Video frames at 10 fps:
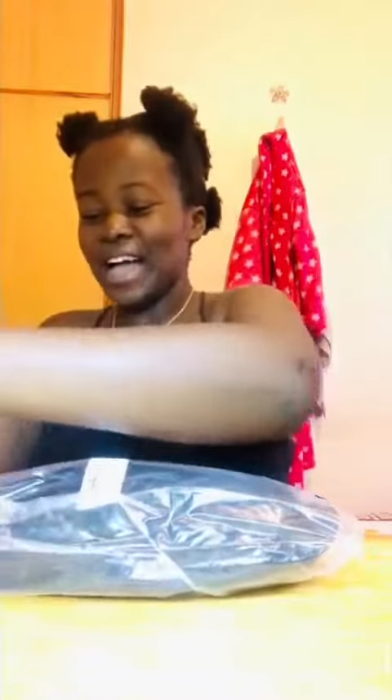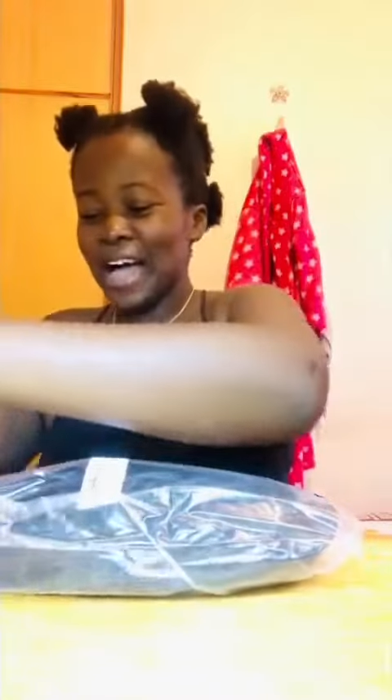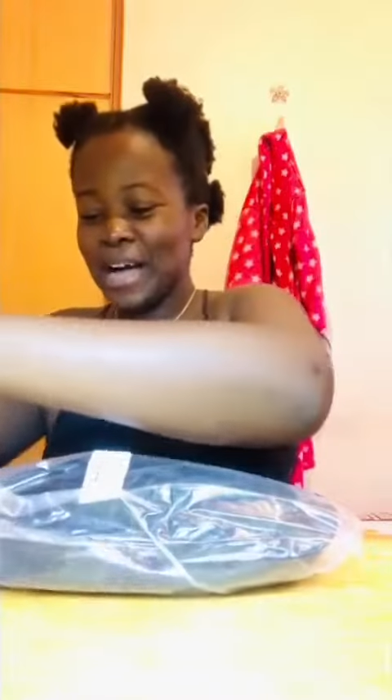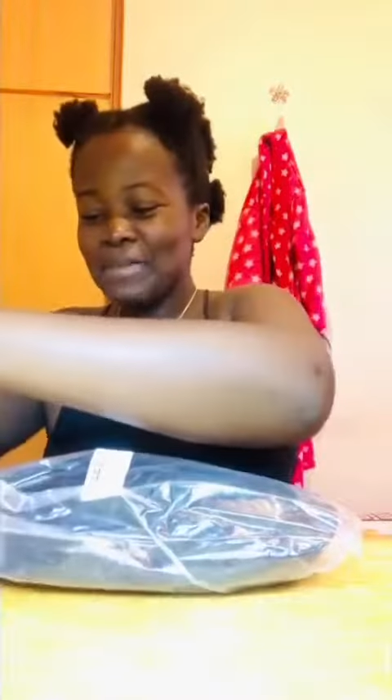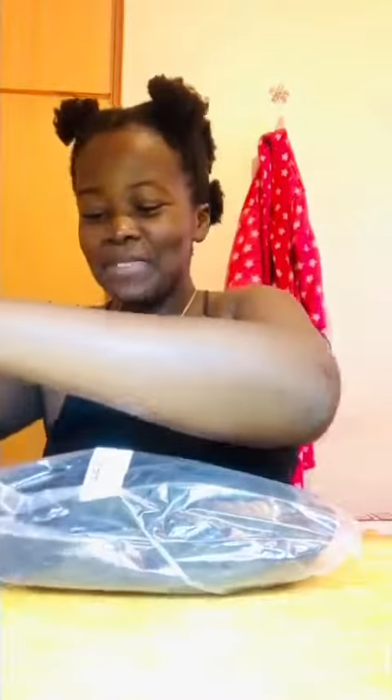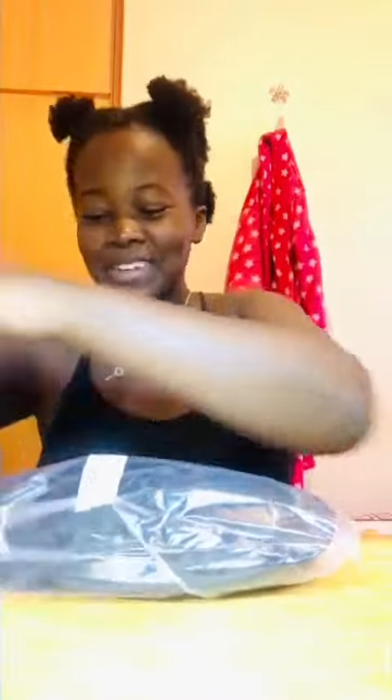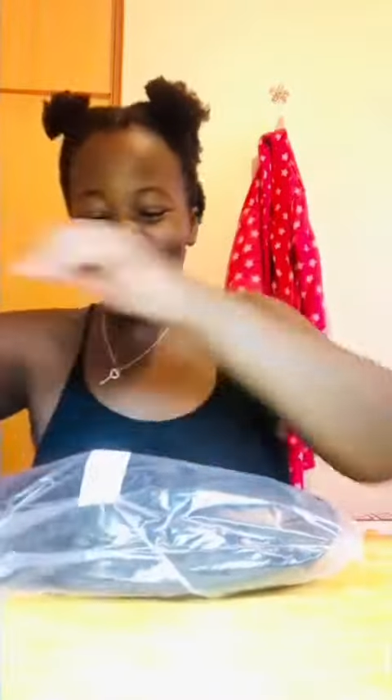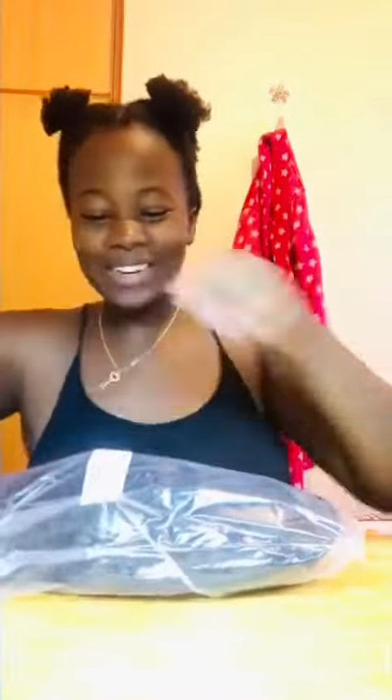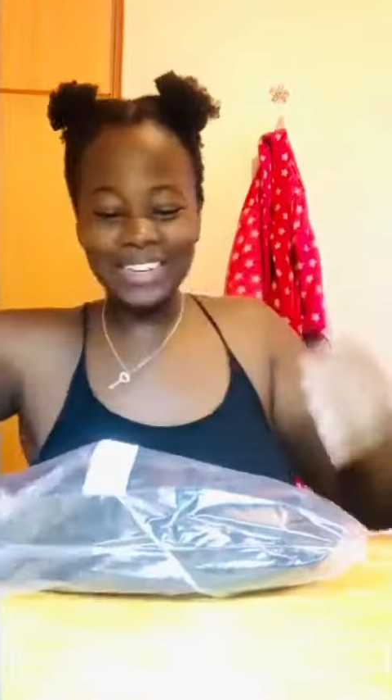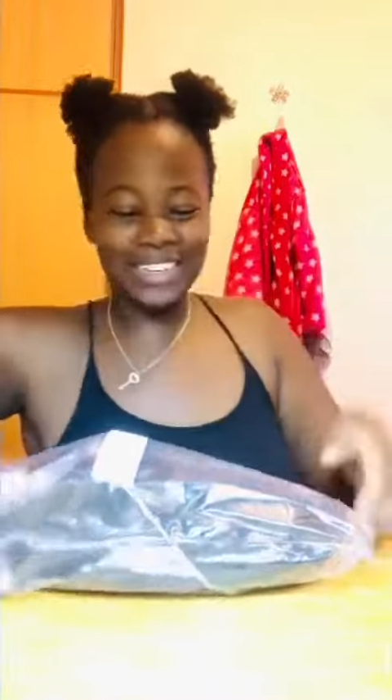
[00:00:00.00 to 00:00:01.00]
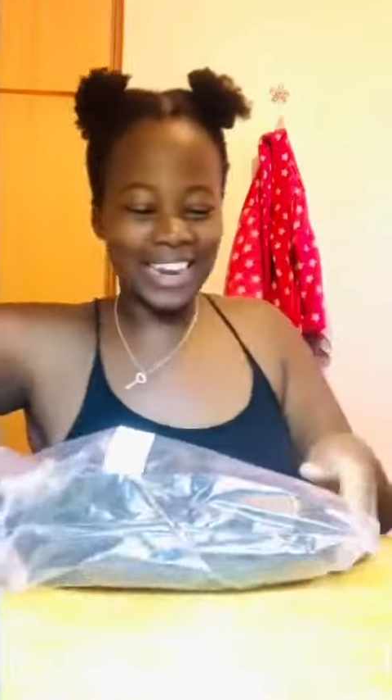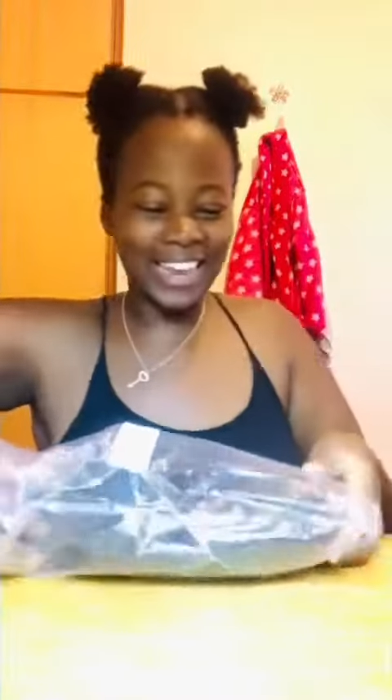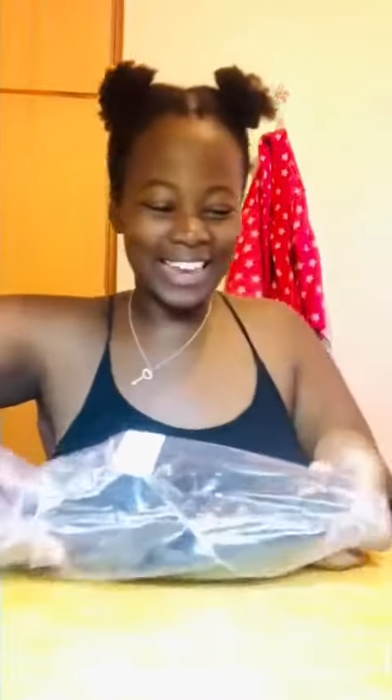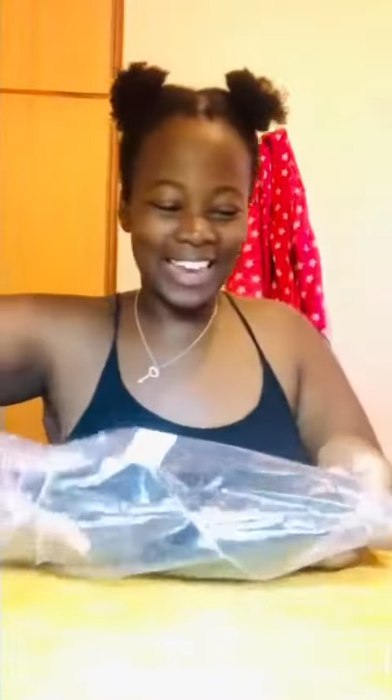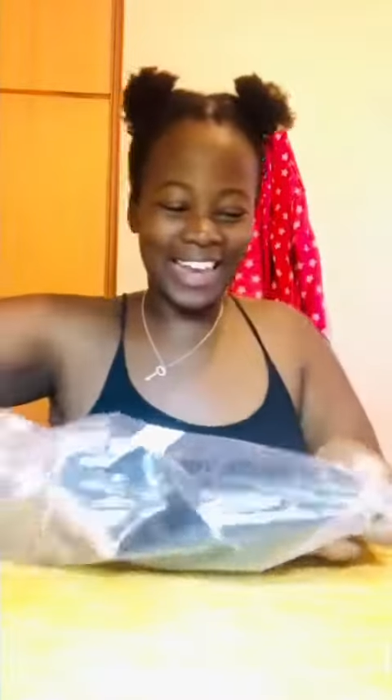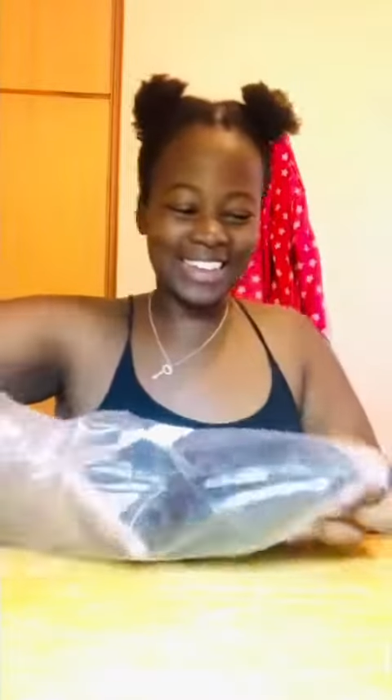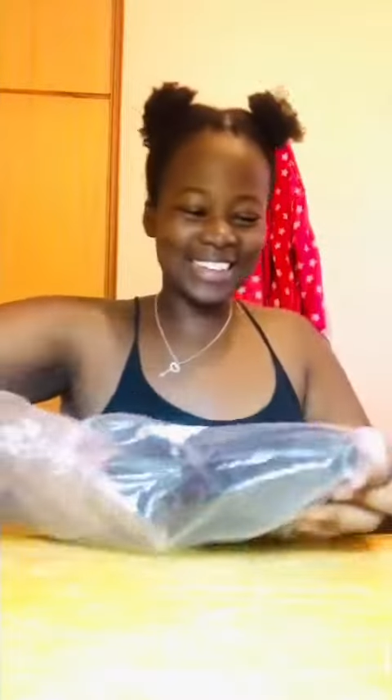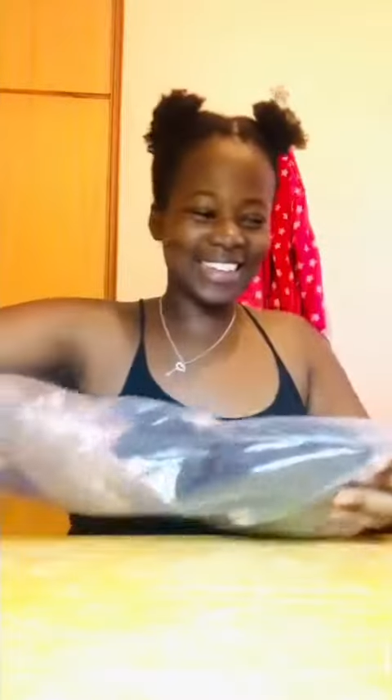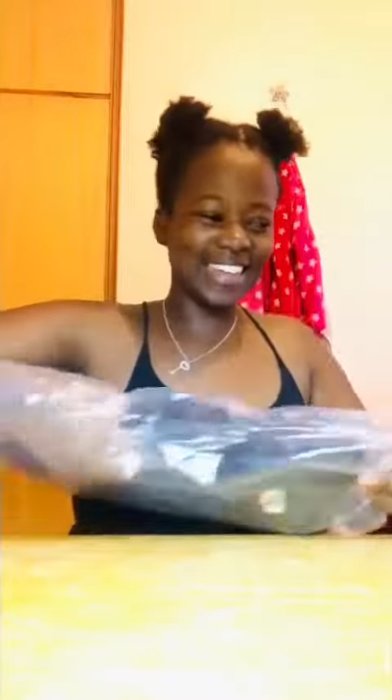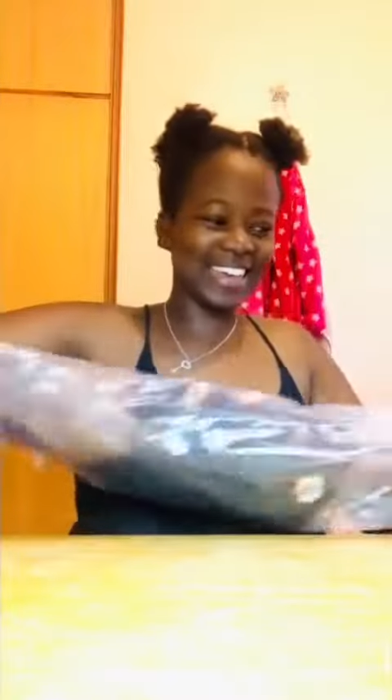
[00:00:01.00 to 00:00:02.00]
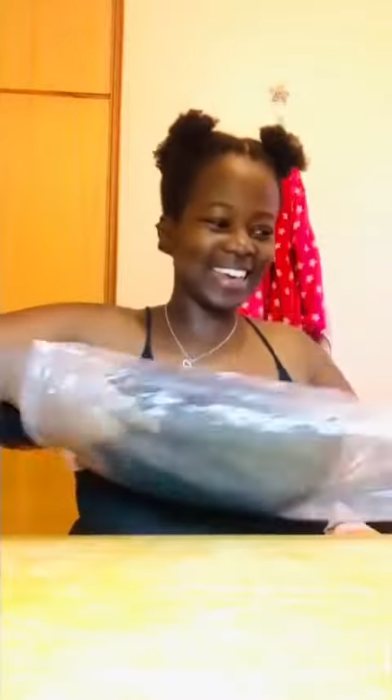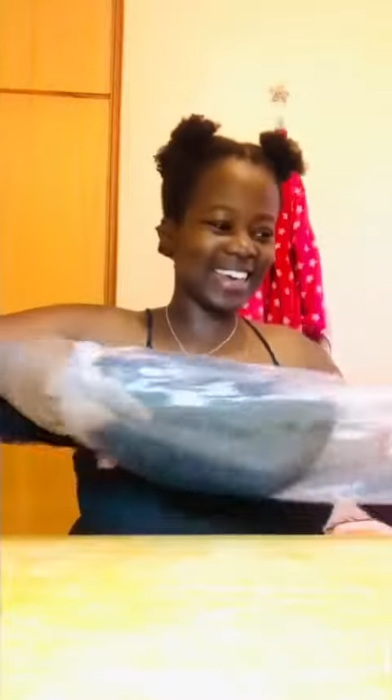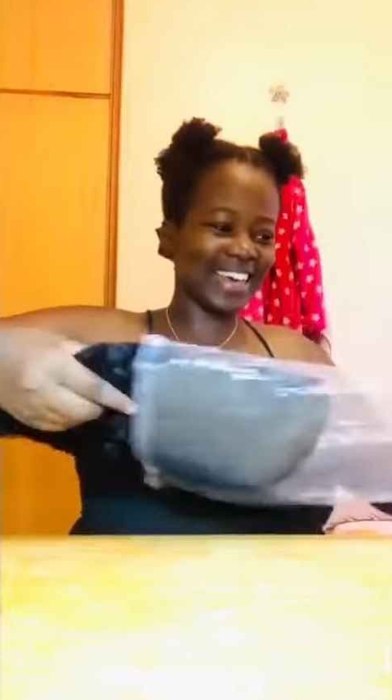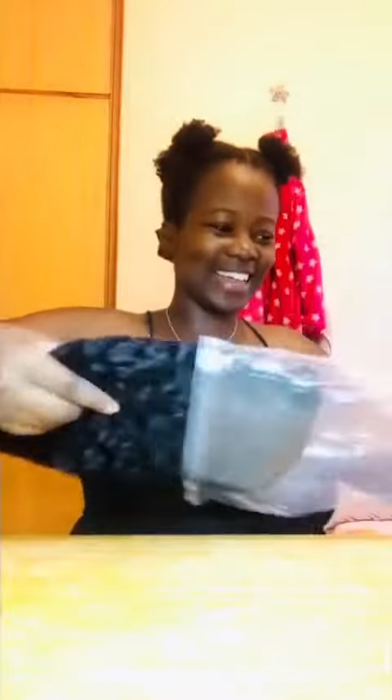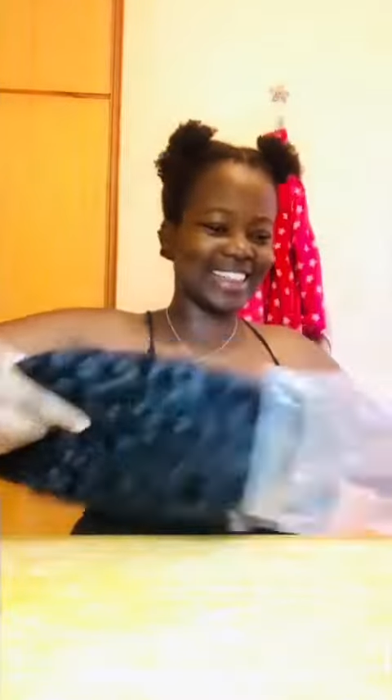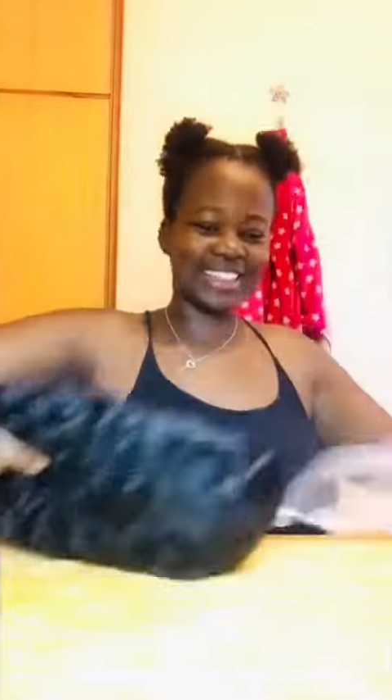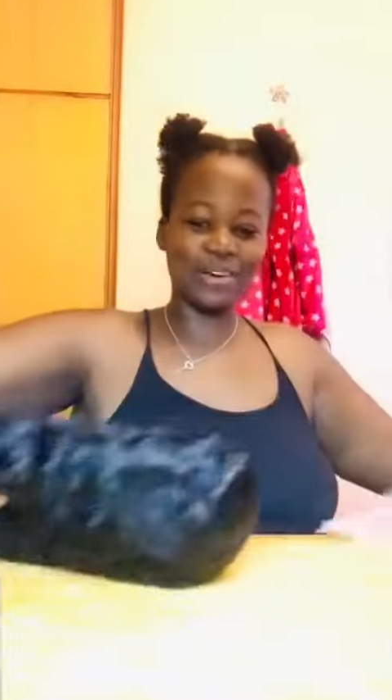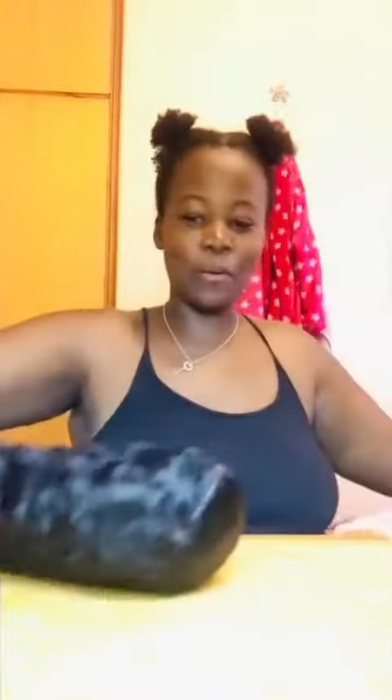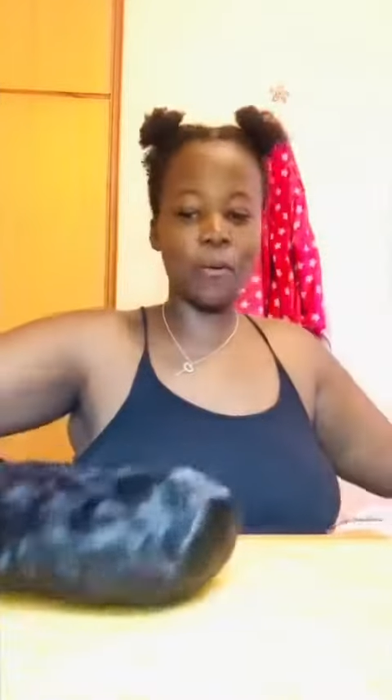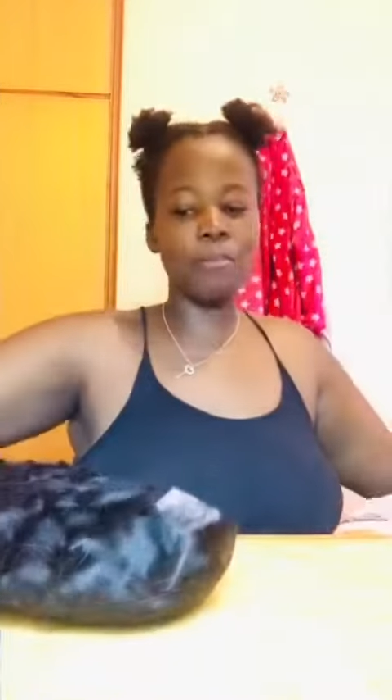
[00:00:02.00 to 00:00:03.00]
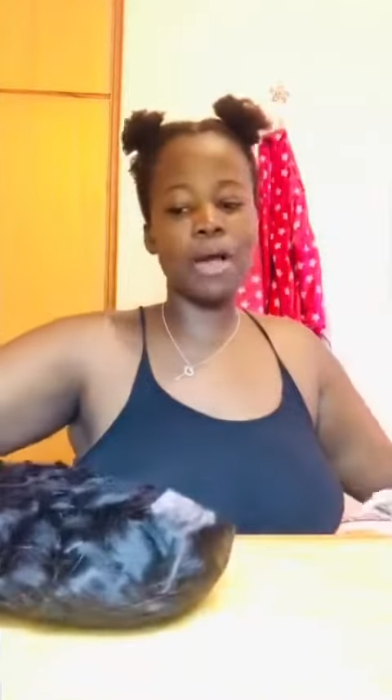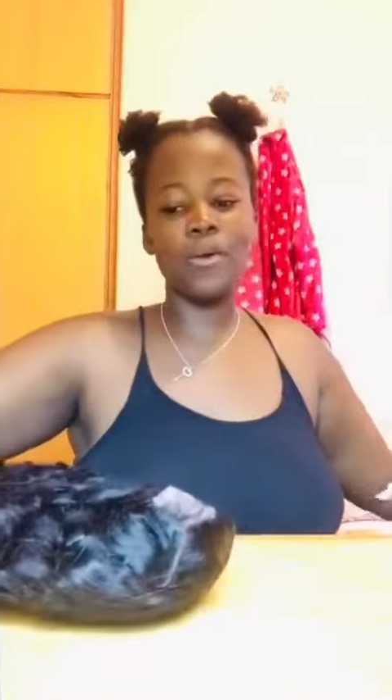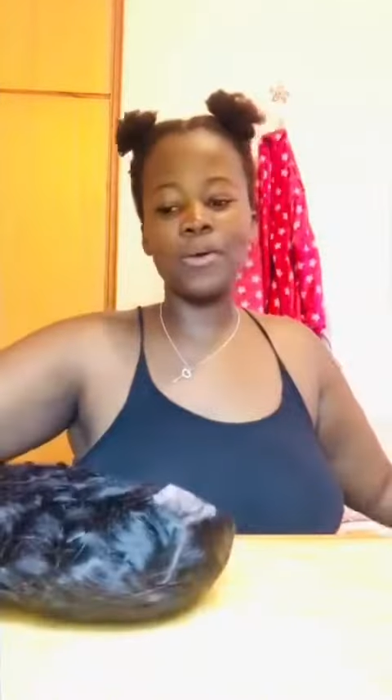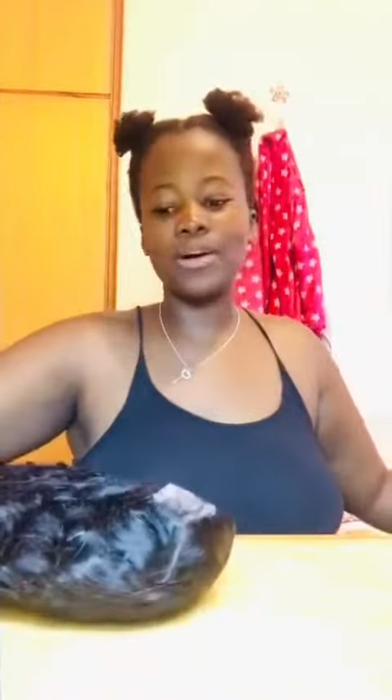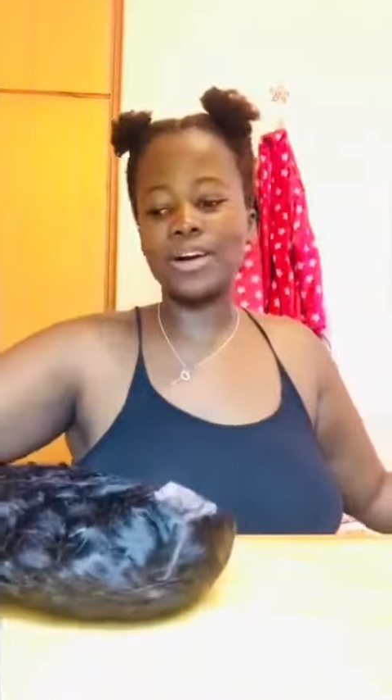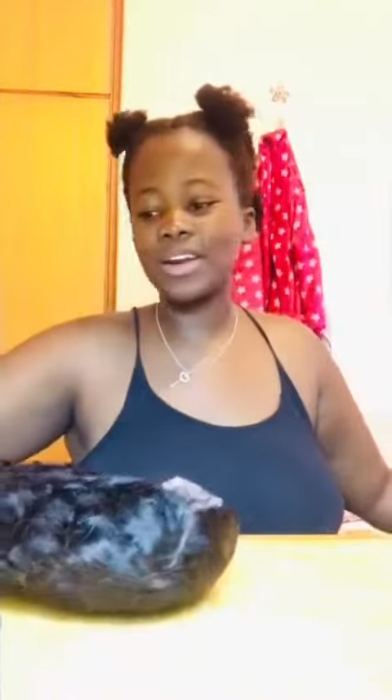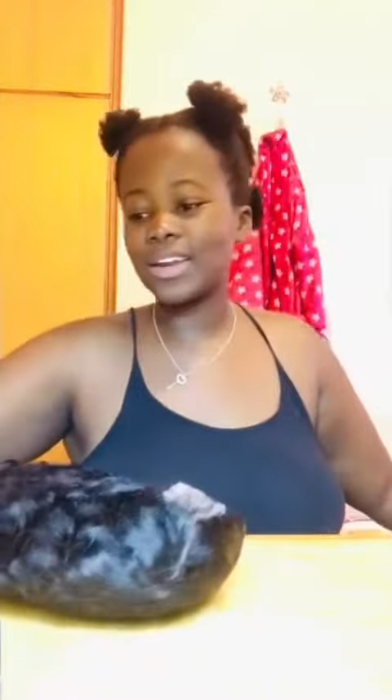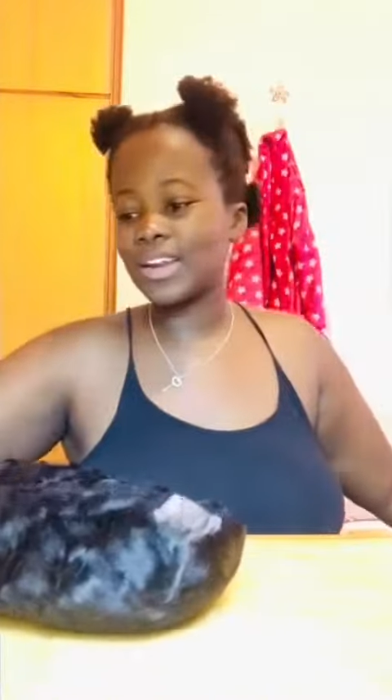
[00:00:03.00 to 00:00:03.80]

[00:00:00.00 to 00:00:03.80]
I'm literally shaking, guys. Like, oh my word.